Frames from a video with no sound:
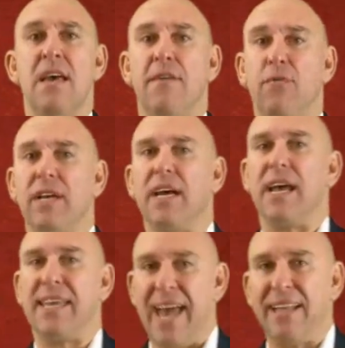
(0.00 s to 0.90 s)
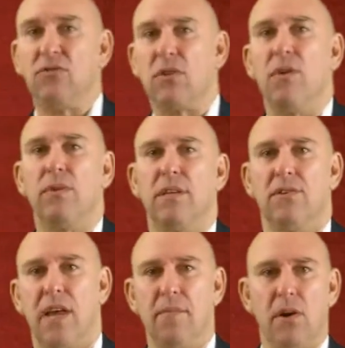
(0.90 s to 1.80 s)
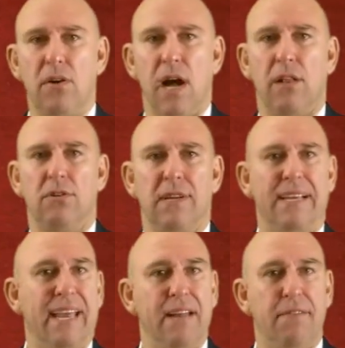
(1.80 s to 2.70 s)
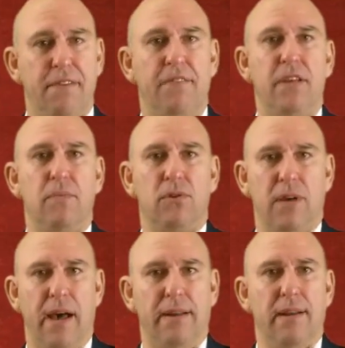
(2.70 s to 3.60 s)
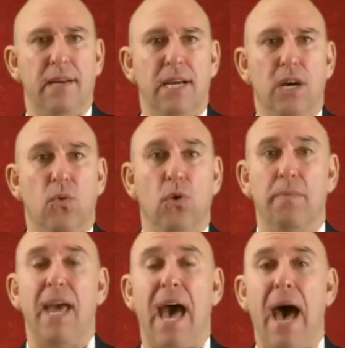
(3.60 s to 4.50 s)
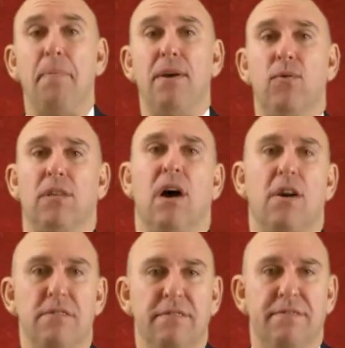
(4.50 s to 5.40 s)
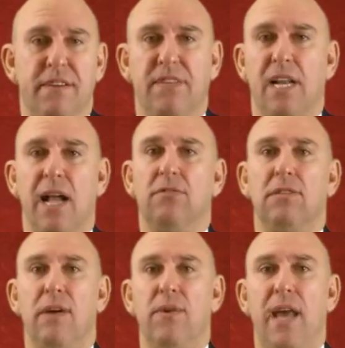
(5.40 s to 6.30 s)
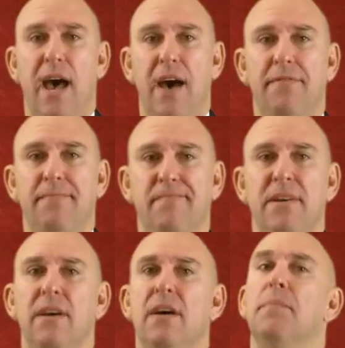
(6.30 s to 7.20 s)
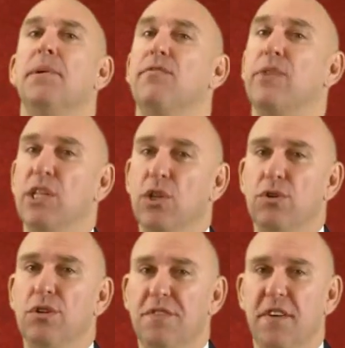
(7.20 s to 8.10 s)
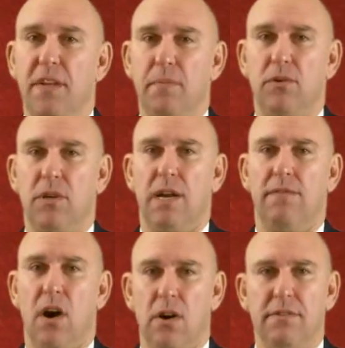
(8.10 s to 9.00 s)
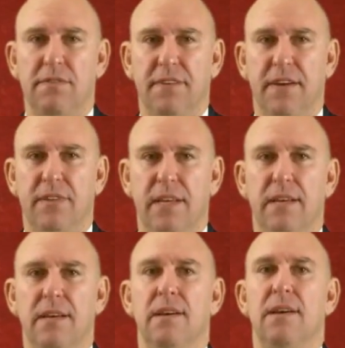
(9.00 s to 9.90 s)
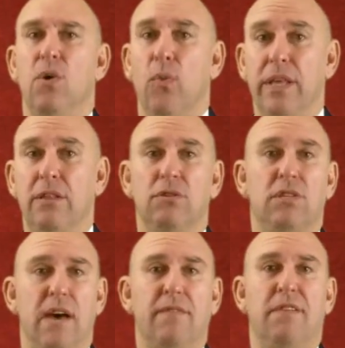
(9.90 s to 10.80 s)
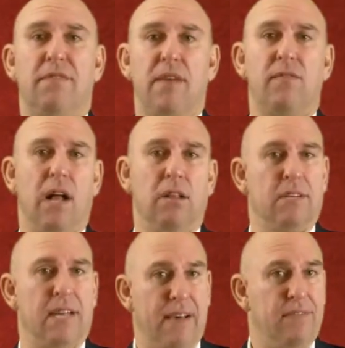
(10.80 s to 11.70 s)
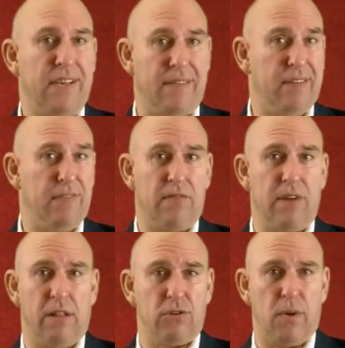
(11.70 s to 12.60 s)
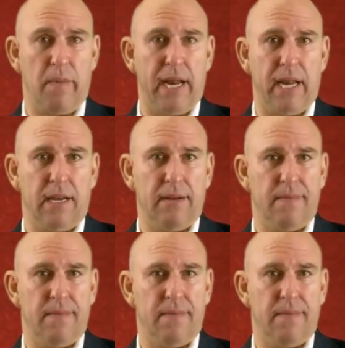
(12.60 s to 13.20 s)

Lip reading: If we again start with the same $100 and gain 50%, we'll be happy with the $150 that we'd have. But if we lose 50% of $150, we lose $75 and have $75 remaining.